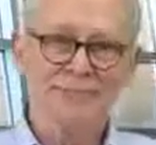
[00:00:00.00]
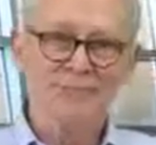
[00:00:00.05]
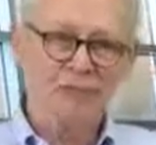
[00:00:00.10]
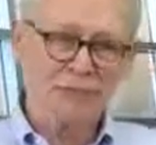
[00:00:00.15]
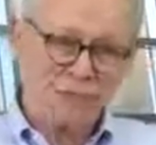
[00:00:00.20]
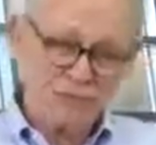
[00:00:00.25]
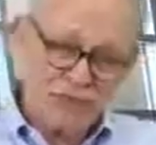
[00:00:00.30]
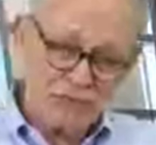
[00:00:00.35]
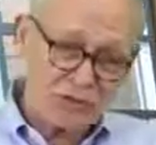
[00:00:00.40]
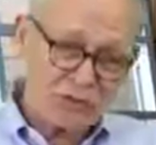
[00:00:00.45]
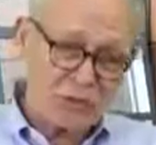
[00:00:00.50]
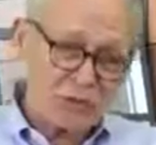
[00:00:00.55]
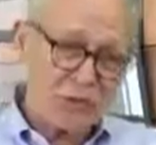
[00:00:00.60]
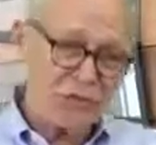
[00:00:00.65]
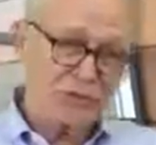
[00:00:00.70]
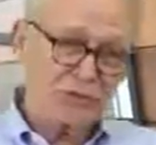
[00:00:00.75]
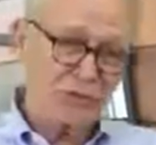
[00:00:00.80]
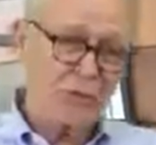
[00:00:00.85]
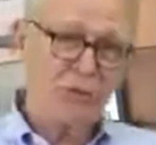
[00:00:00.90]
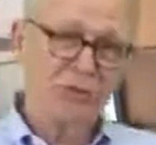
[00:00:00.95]
So this
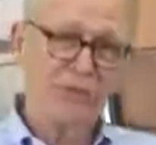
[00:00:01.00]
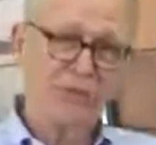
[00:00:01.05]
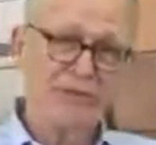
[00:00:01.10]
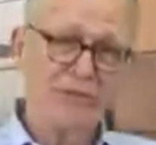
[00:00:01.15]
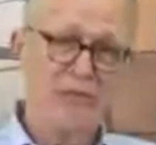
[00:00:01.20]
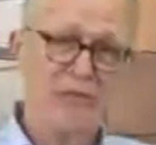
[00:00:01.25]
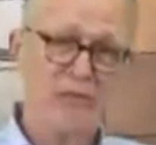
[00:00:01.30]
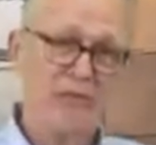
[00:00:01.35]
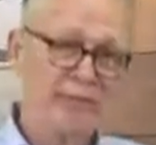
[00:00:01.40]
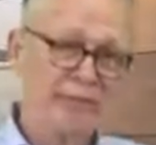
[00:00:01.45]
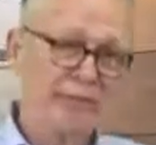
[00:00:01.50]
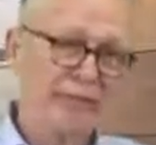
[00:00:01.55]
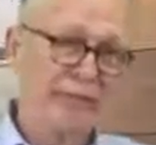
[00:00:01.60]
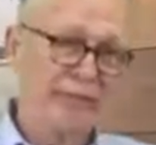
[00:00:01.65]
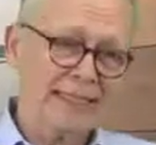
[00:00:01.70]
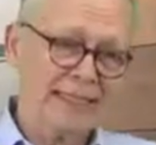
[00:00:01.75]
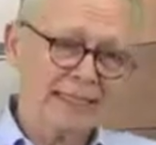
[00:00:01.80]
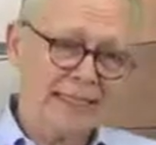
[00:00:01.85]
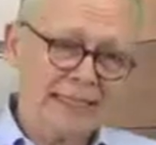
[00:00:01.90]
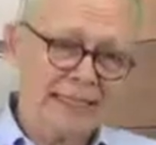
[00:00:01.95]
course will give you
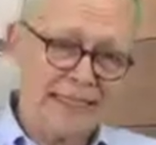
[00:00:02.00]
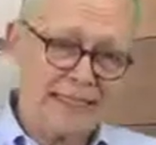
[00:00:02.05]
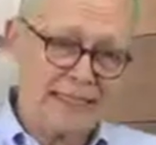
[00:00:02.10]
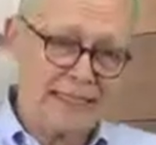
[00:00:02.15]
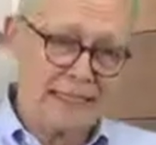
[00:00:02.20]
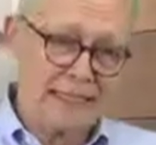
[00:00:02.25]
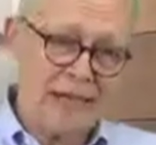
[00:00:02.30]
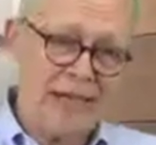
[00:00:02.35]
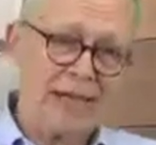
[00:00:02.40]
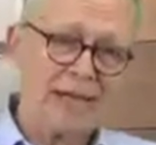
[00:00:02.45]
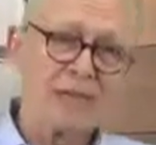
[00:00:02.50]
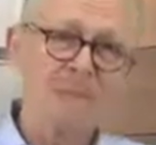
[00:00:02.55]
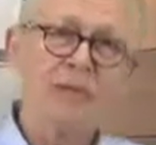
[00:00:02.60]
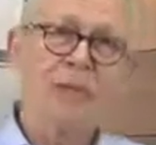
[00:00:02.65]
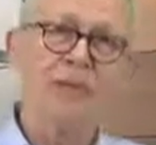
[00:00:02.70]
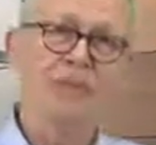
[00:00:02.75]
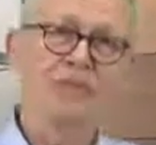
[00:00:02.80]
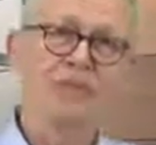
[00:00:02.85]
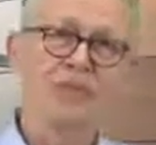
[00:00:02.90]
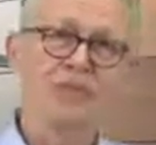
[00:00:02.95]
the
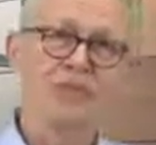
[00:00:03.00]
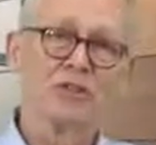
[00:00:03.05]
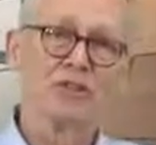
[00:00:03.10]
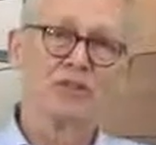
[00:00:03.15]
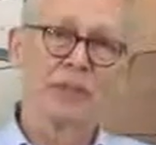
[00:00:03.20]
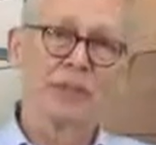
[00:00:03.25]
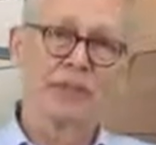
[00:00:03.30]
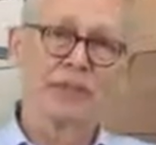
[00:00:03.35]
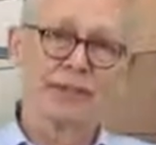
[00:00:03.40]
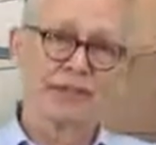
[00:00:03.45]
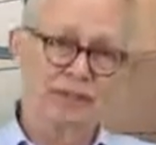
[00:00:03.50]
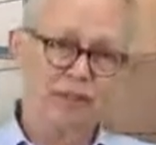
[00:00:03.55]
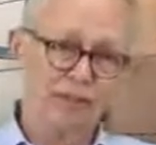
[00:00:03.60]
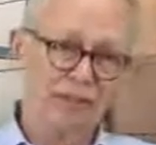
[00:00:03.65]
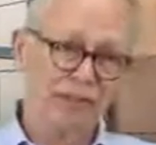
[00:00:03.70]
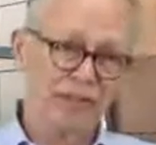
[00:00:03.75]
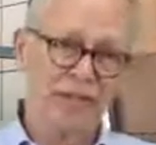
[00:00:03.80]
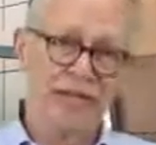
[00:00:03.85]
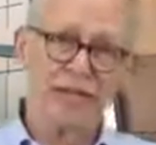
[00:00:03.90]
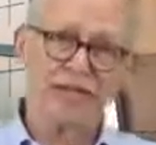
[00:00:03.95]
background that you need to
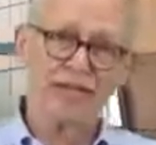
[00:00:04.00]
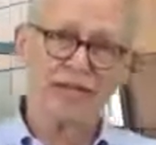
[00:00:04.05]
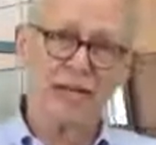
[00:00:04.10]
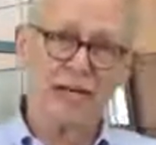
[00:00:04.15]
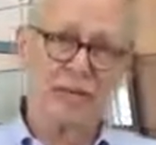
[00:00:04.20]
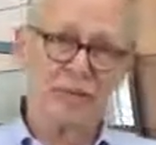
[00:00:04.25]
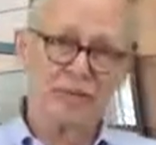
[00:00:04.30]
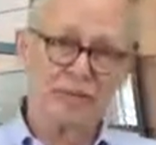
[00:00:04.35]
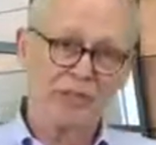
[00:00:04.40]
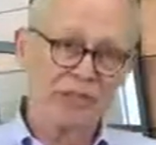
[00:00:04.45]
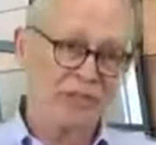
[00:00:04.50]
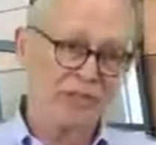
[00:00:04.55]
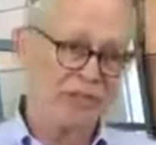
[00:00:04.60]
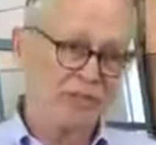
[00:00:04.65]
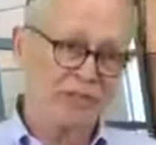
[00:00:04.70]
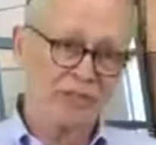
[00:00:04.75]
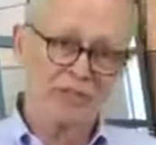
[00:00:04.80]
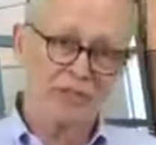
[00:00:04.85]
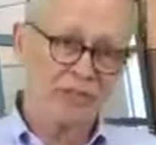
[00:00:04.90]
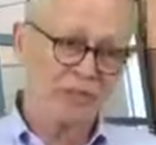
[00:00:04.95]
understand the
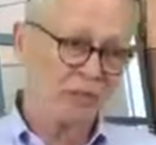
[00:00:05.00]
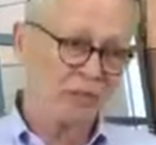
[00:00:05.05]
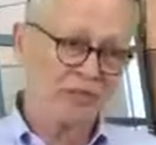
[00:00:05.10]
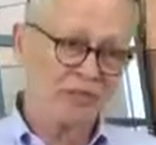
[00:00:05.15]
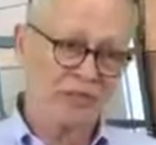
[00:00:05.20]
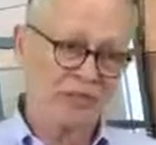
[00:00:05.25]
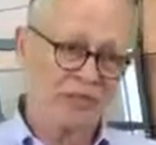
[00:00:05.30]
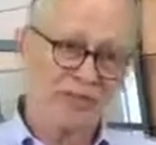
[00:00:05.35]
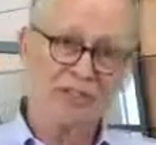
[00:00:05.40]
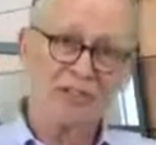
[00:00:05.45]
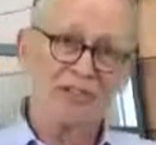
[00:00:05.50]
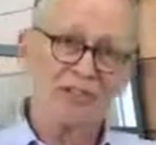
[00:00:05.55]
operation of almost any